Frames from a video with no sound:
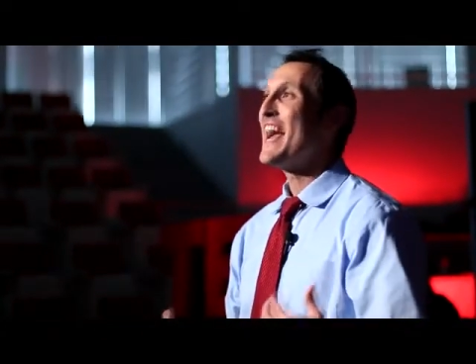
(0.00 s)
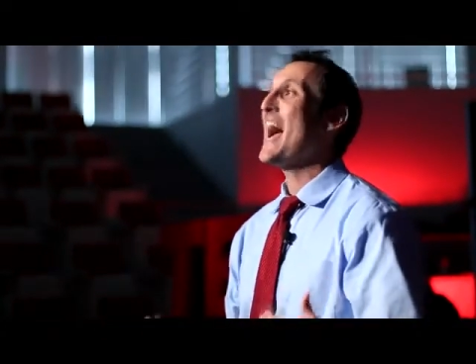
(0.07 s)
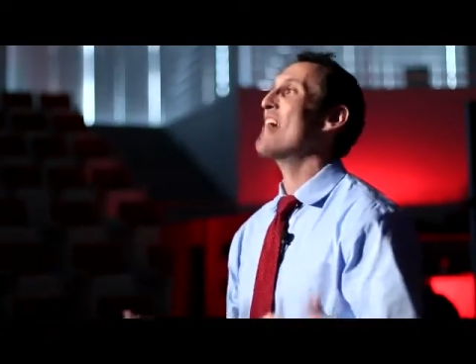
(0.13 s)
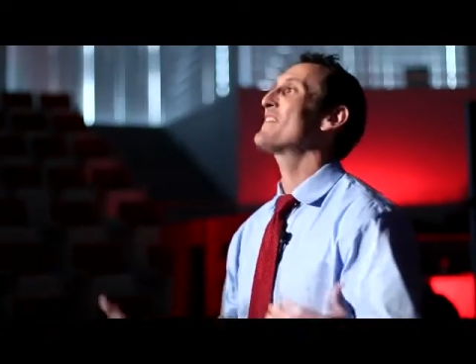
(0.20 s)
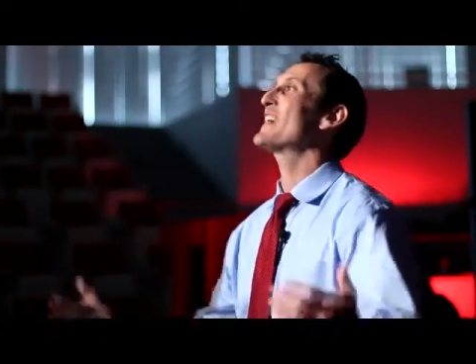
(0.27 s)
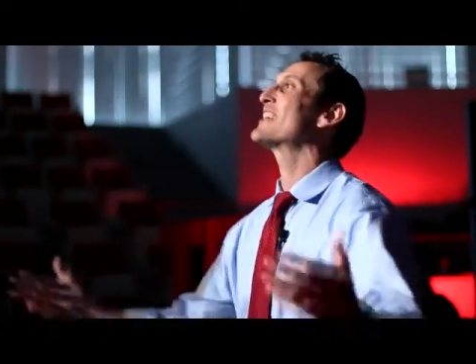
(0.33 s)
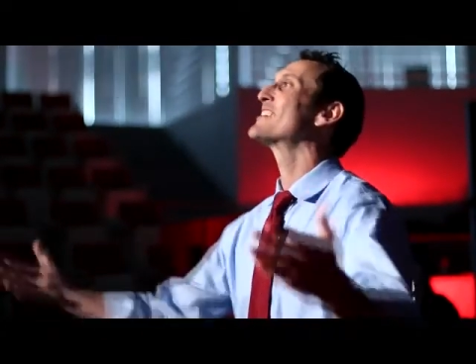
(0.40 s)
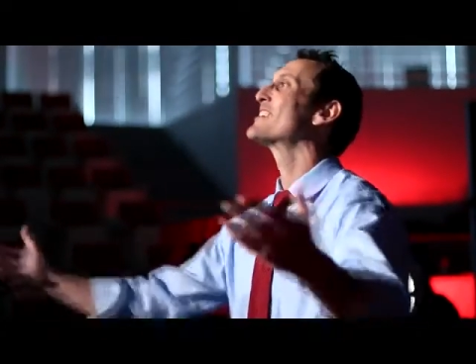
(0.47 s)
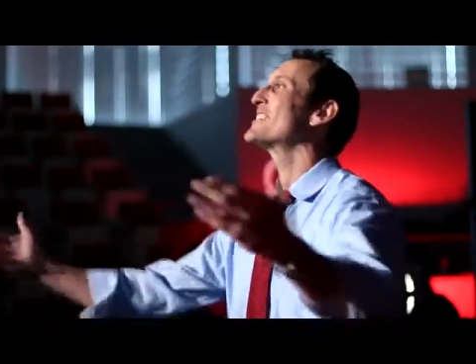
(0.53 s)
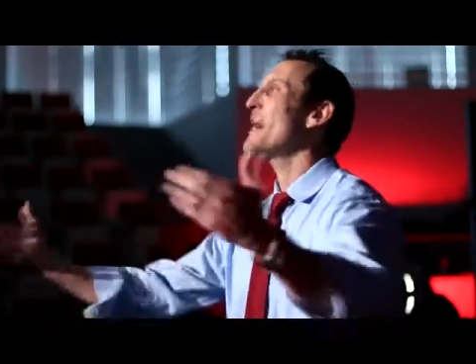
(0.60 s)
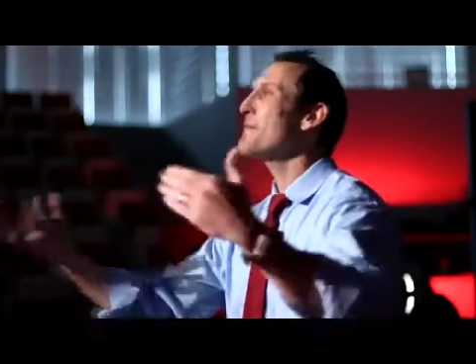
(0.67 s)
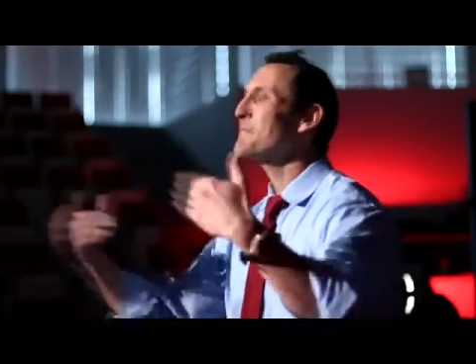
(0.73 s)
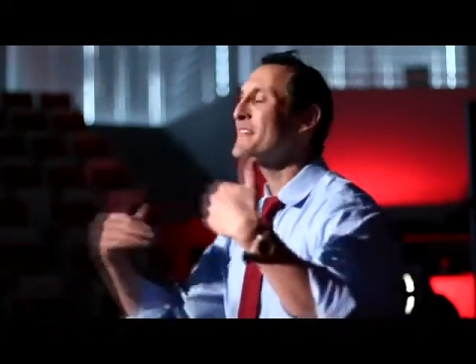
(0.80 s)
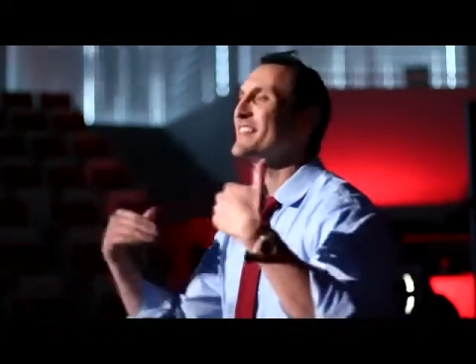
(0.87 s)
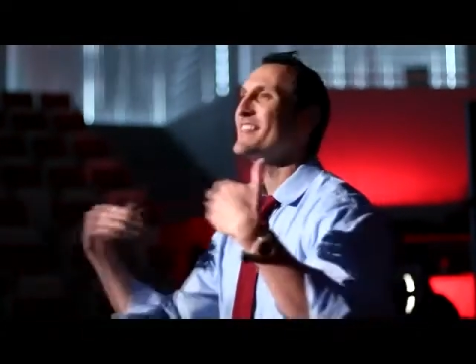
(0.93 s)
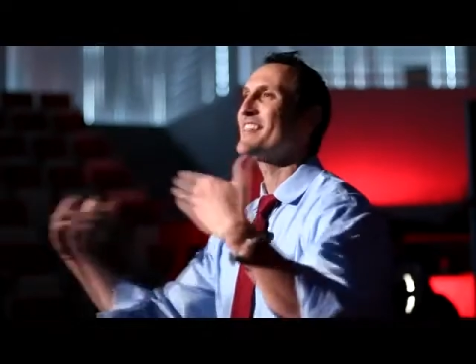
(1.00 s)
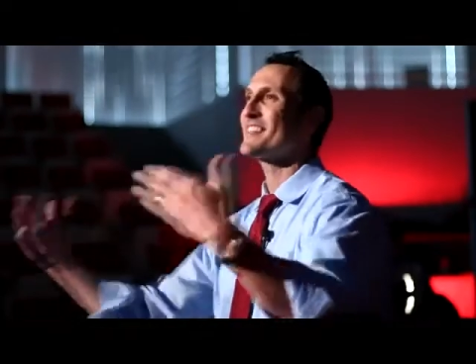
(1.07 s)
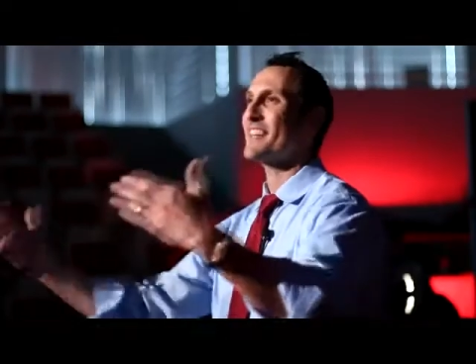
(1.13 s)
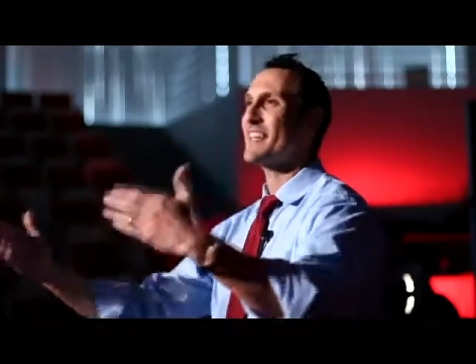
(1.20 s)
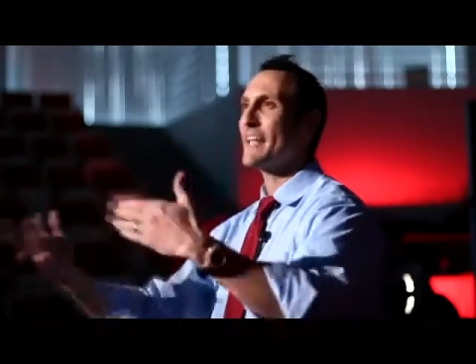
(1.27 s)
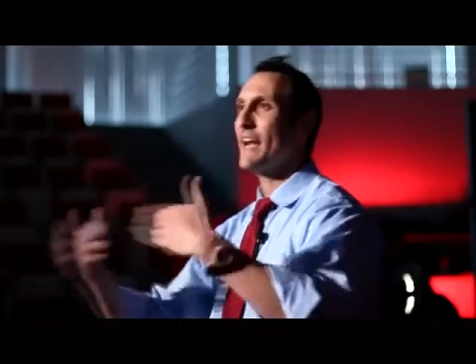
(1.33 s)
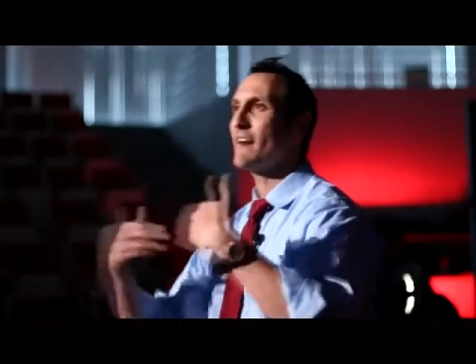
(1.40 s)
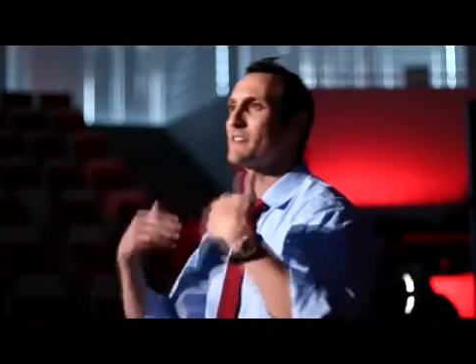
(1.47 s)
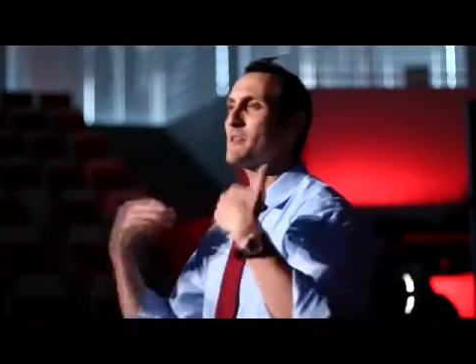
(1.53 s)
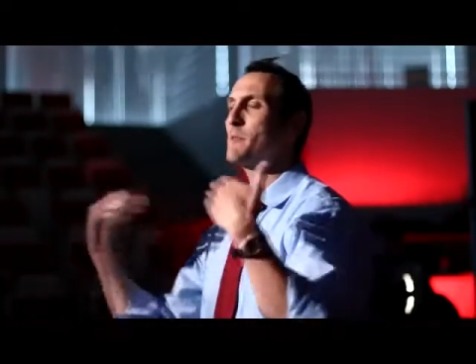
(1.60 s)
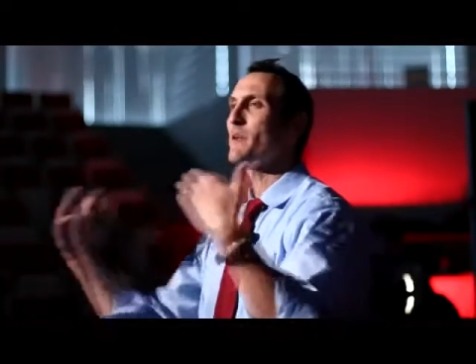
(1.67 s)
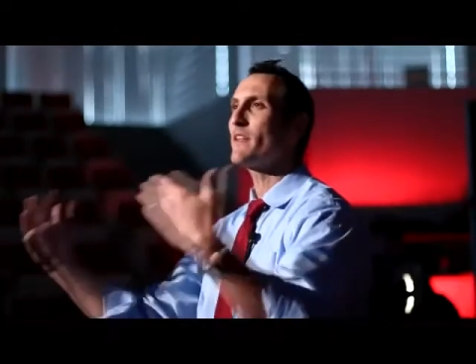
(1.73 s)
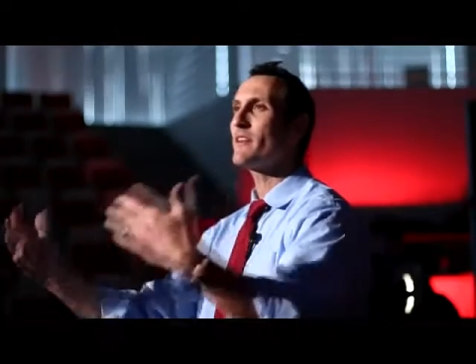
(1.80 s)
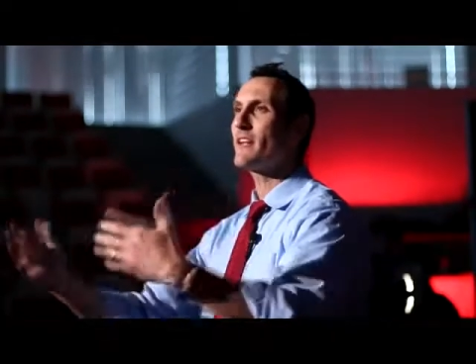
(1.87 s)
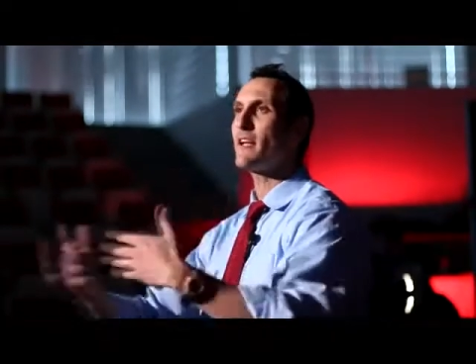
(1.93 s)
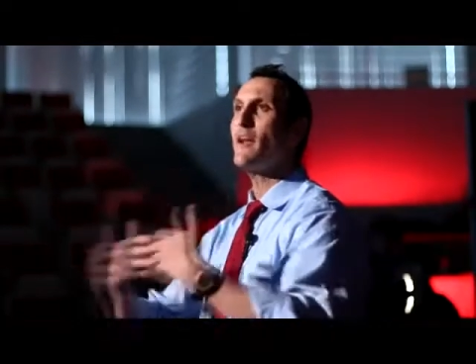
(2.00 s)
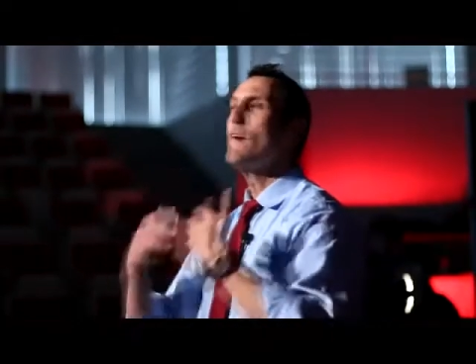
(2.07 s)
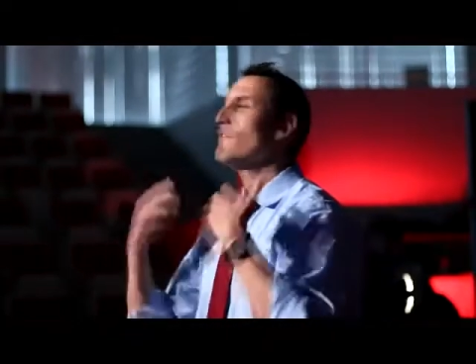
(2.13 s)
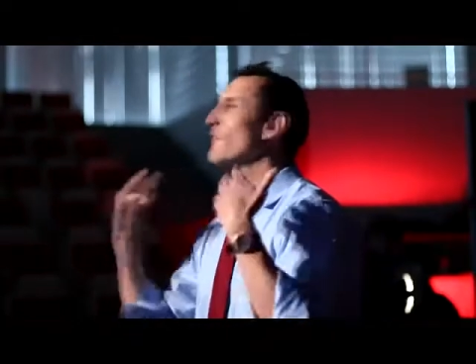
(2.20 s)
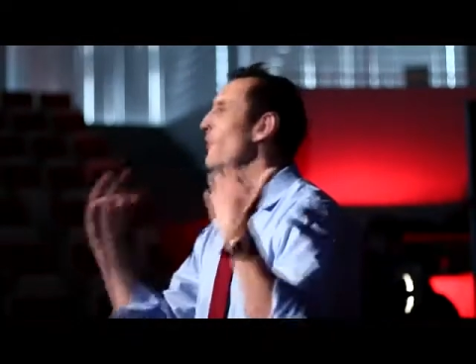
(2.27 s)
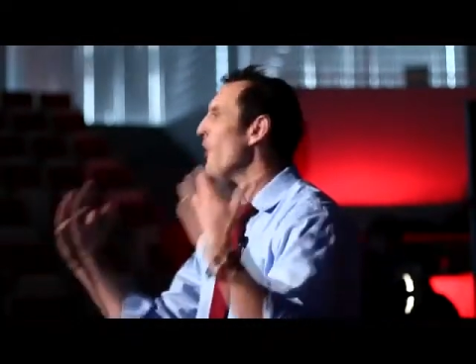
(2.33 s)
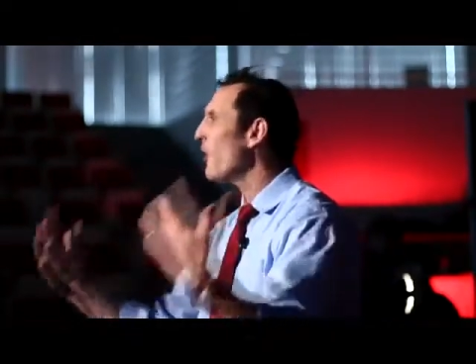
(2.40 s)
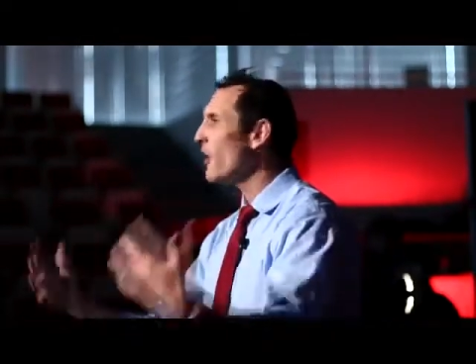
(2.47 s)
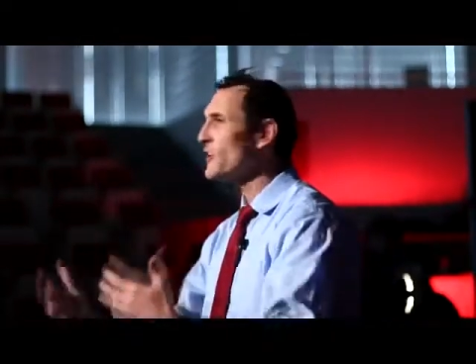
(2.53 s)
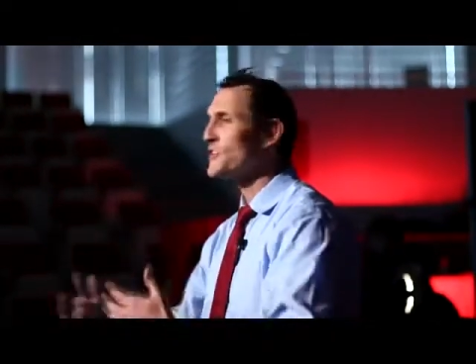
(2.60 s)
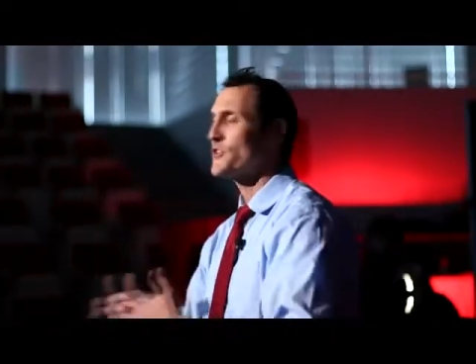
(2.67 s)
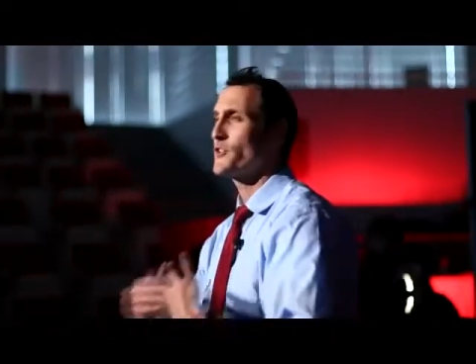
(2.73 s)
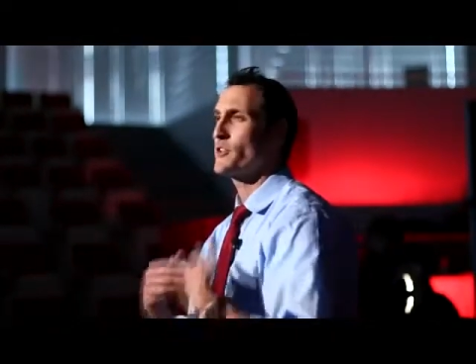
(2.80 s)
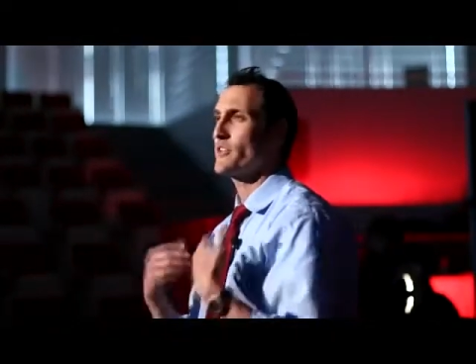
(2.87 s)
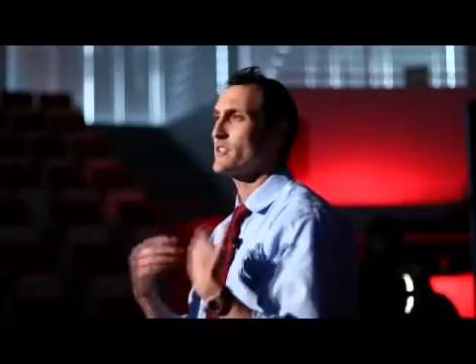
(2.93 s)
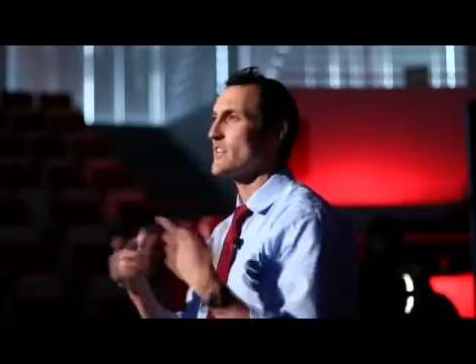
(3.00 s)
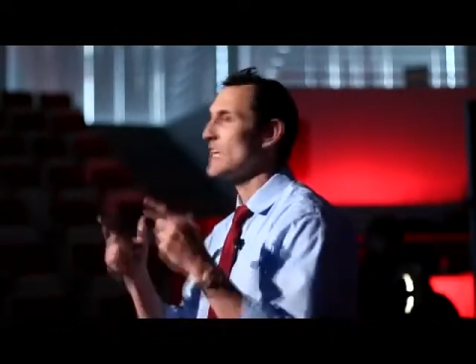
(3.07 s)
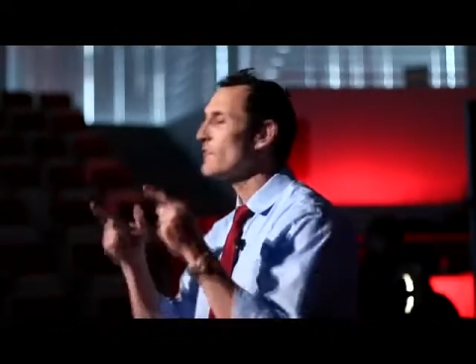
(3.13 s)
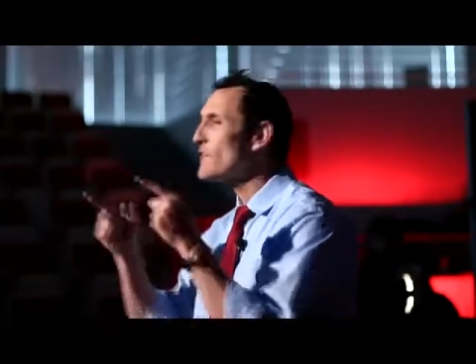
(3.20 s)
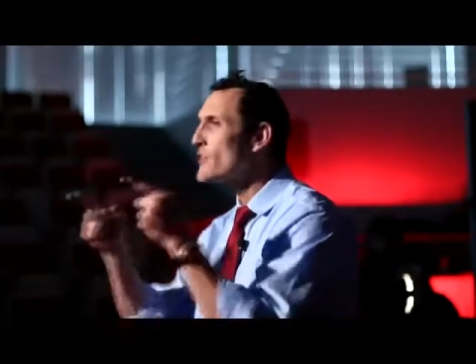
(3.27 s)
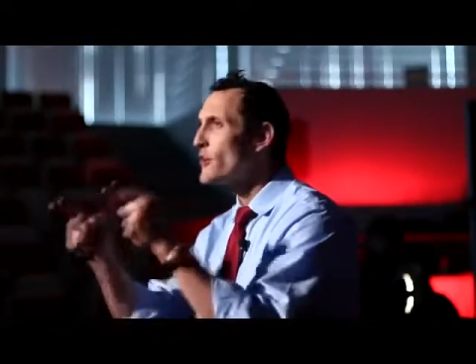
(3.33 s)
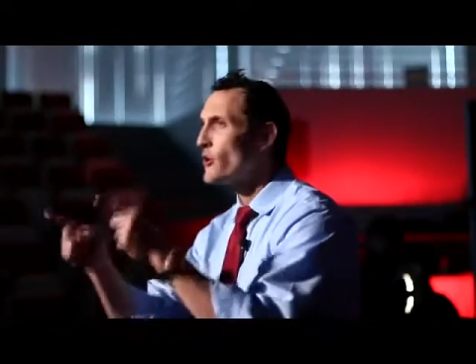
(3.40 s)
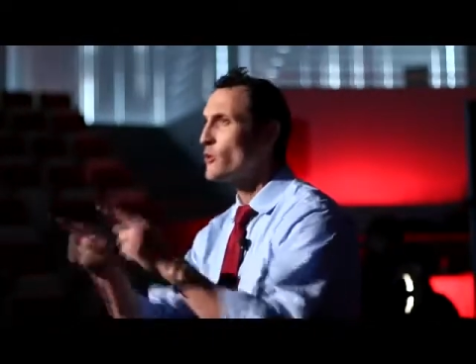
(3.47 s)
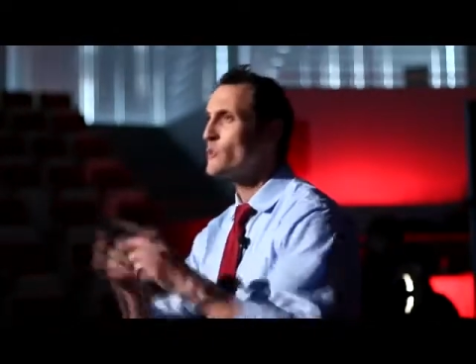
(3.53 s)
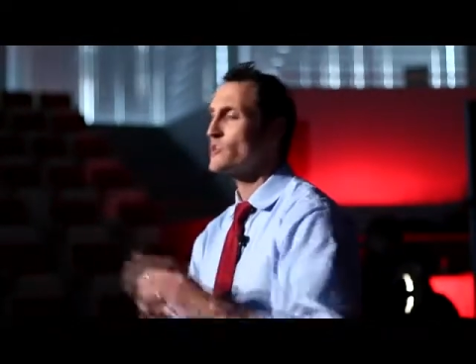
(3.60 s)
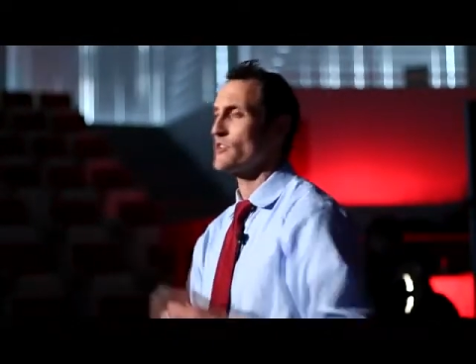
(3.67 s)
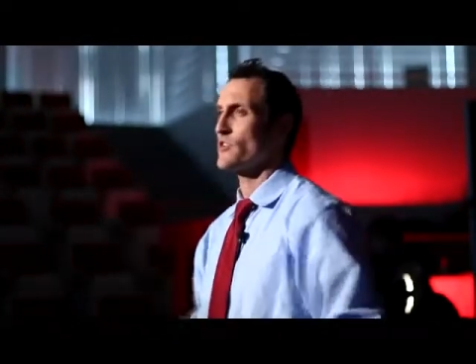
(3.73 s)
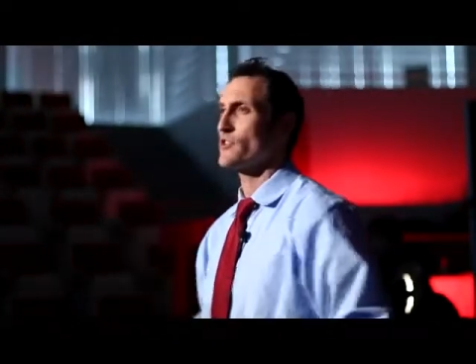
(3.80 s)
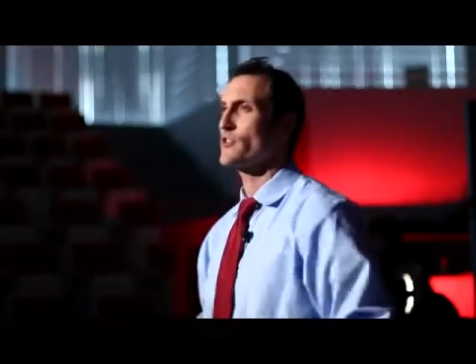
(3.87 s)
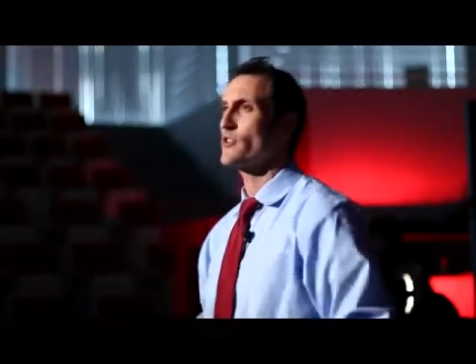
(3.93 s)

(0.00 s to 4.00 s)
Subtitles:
have accepted this accountability for all students, even those